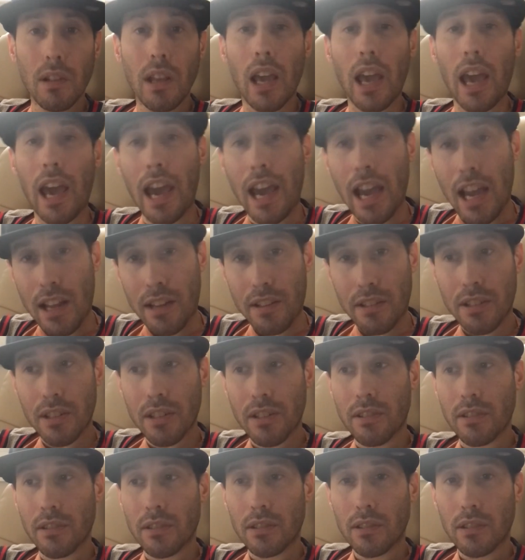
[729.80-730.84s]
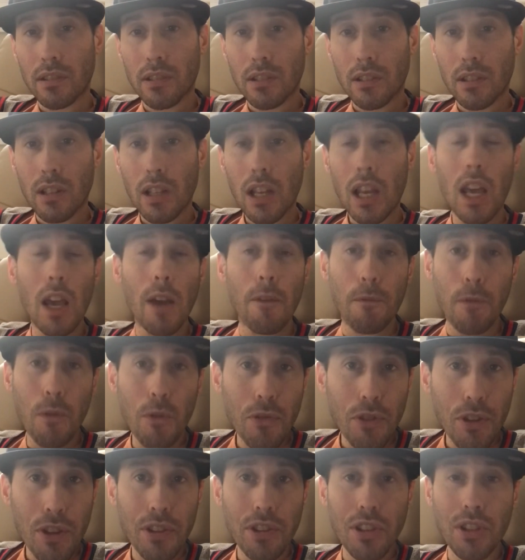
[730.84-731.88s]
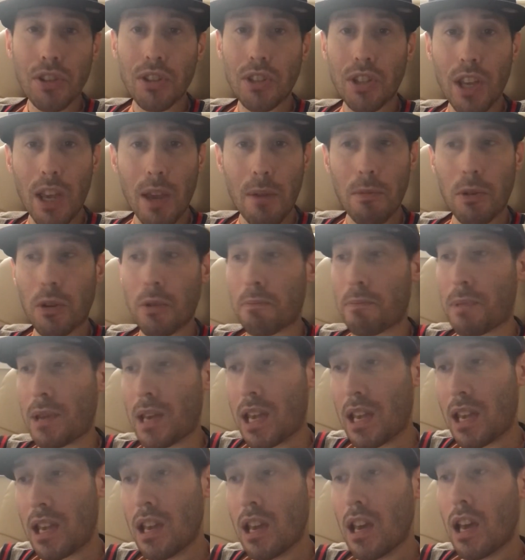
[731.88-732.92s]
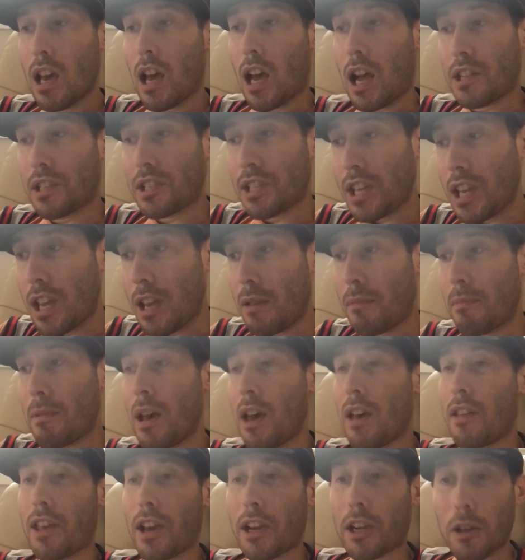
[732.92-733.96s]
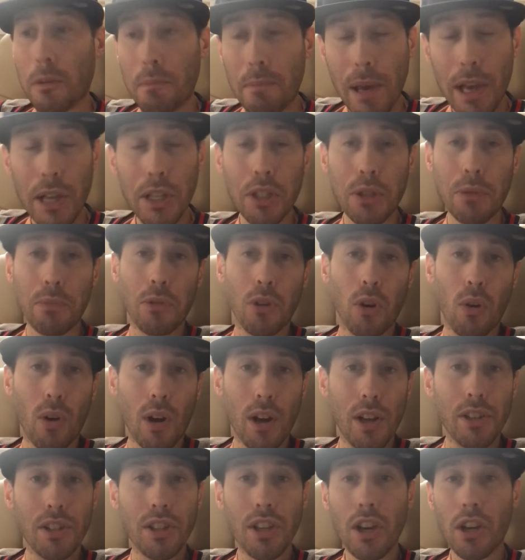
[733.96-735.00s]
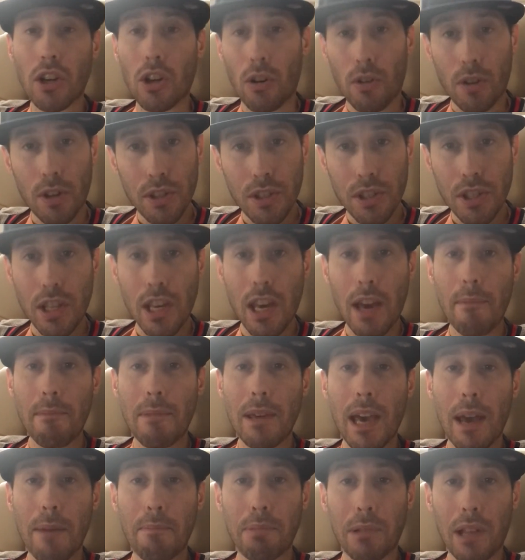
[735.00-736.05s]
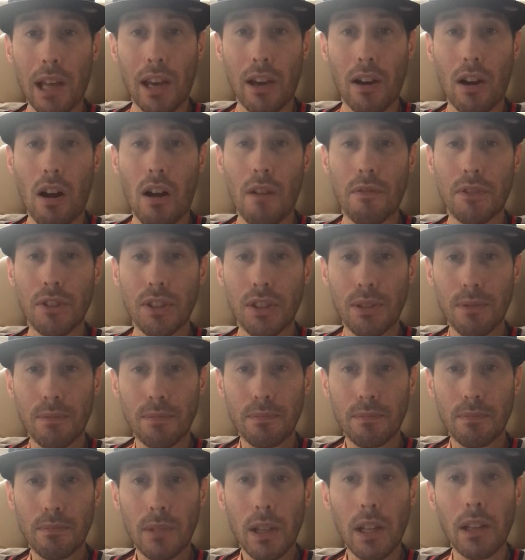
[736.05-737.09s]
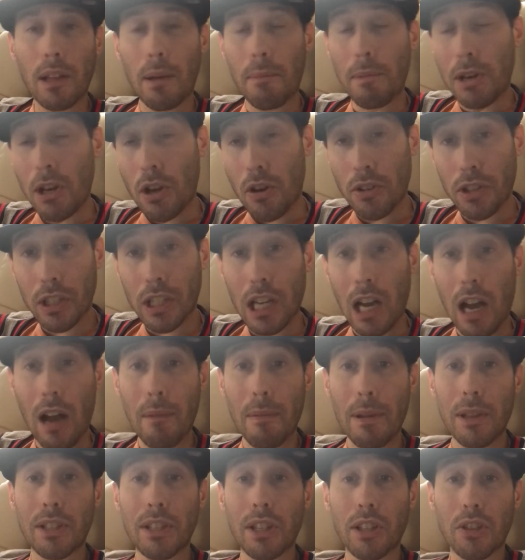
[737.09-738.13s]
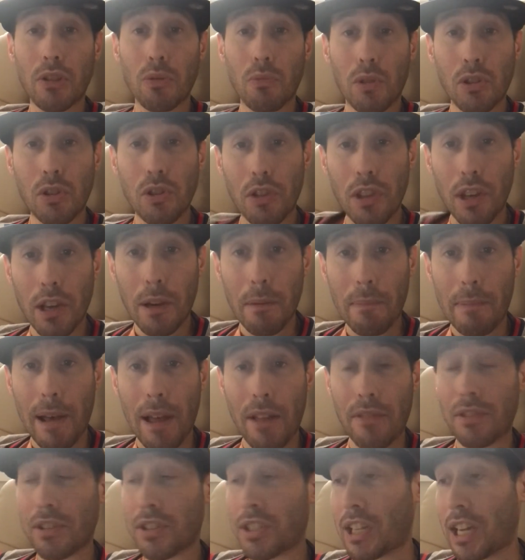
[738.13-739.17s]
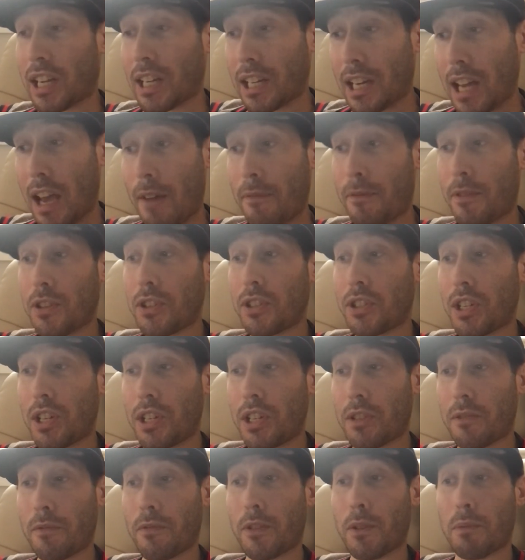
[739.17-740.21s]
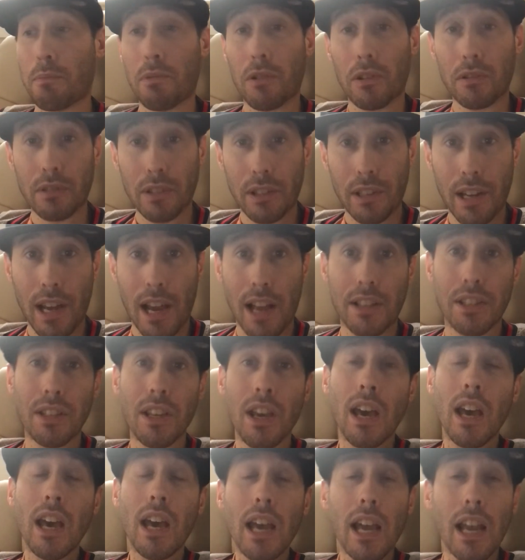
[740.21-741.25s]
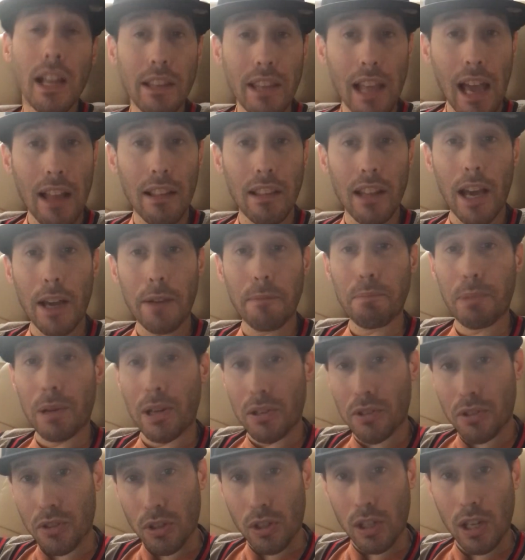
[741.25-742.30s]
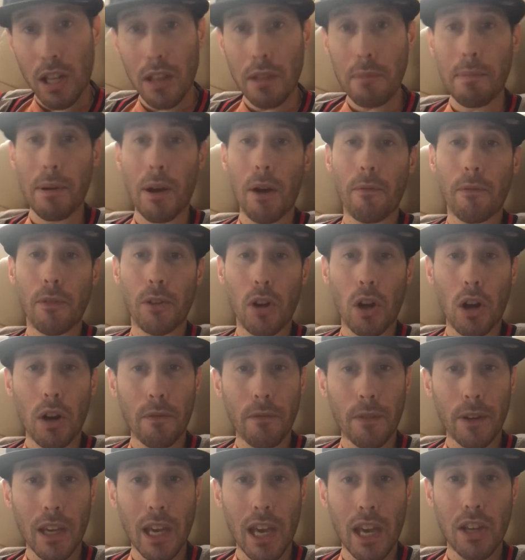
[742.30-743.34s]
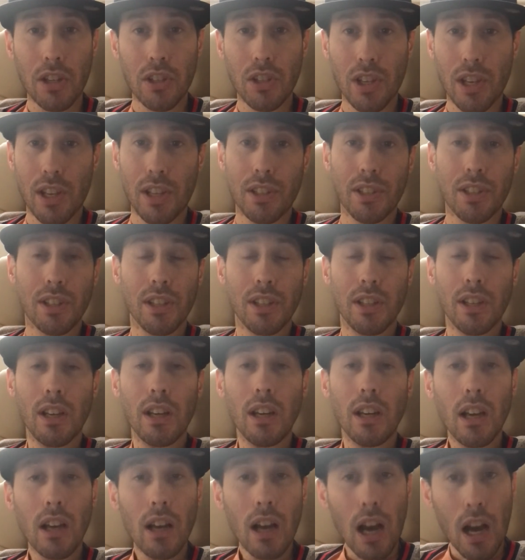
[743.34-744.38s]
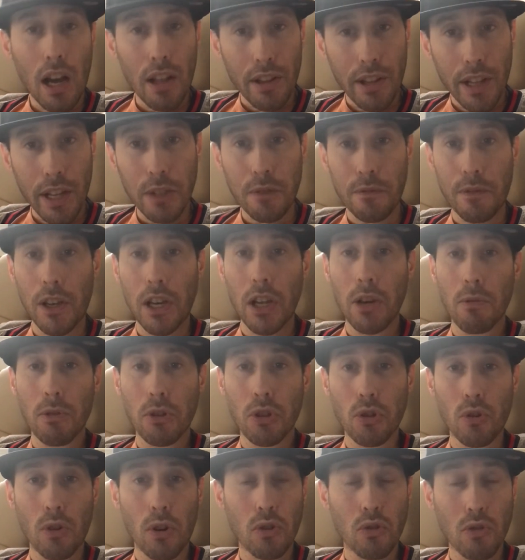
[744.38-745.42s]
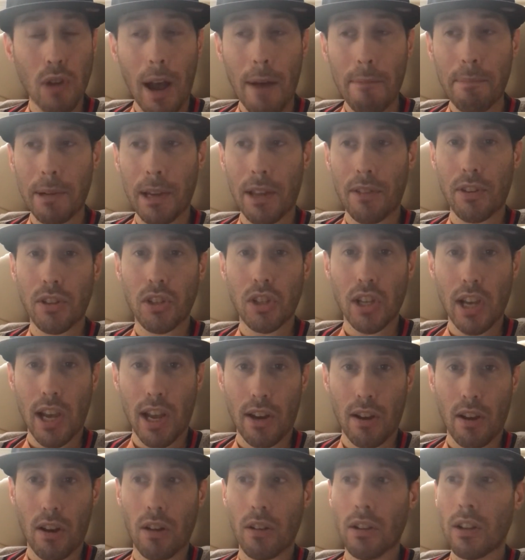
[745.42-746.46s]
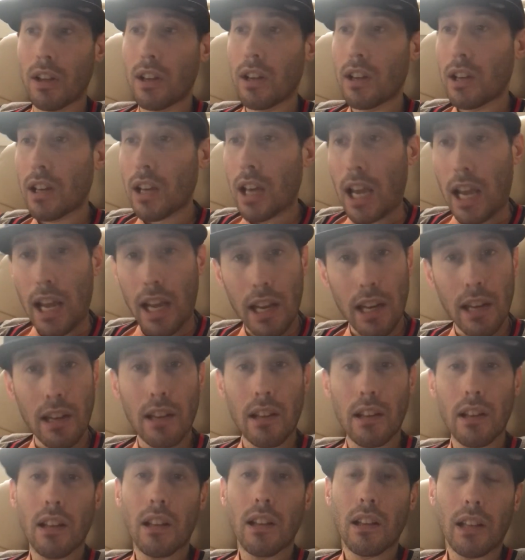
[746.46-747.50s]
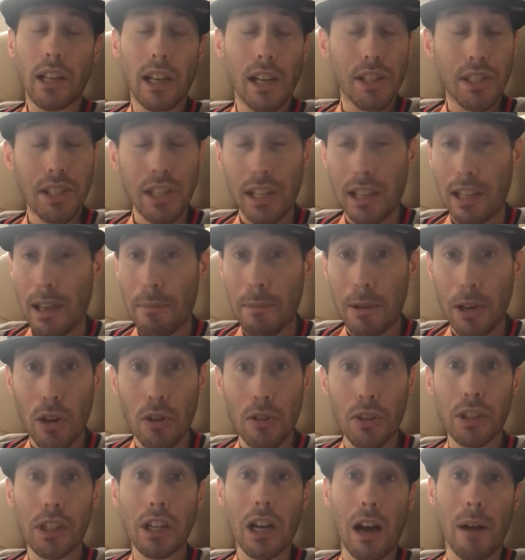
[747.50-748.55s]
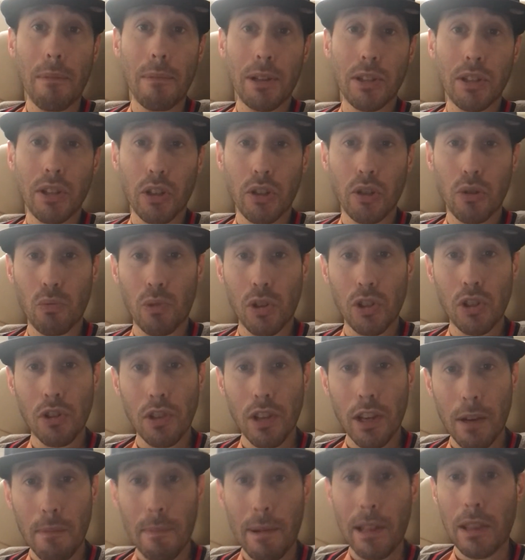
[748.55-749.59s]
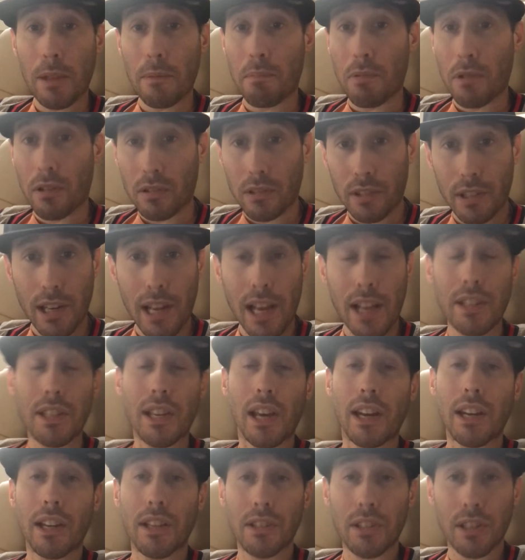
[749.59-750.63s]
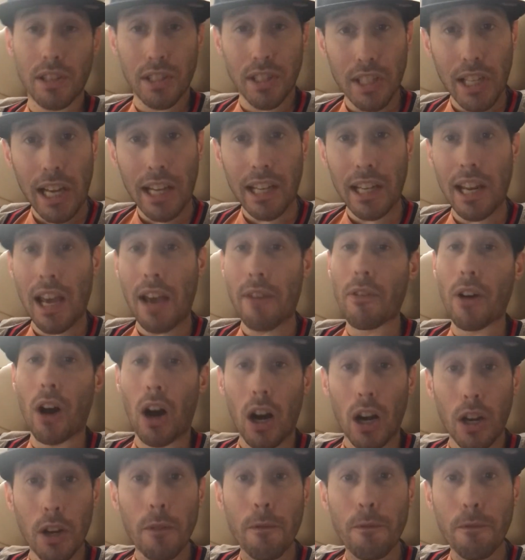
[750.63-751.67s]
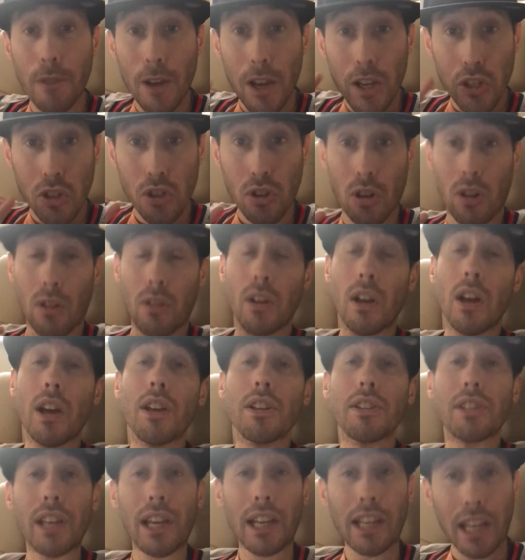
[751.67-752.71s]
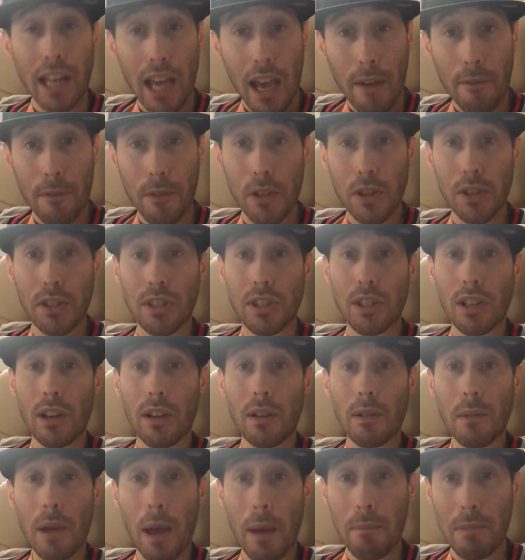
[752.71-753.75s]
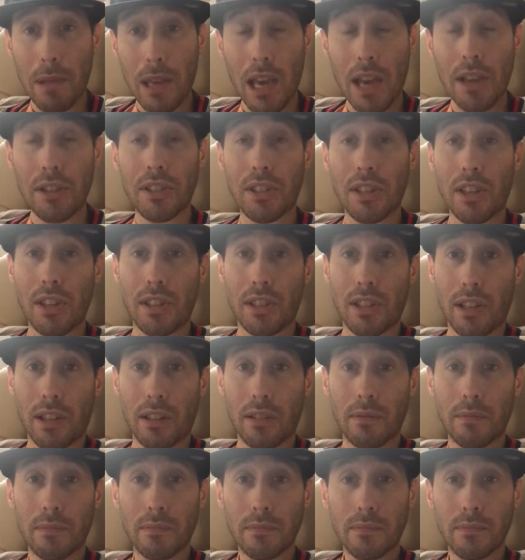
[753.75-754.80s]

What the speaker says: And if you think this team could be a team that could make some noise going into the NBA playoffs. And let me know in the comment section what you think about the second half of the season for the Brooklyn Nets. Hit that like button, turn on the bell for notifications on the next video or short dropping on the channel. And like I said, let me know in the comment section what you think about the Brooklyn Nets heading into the second half, unofficial second half of this NBA season.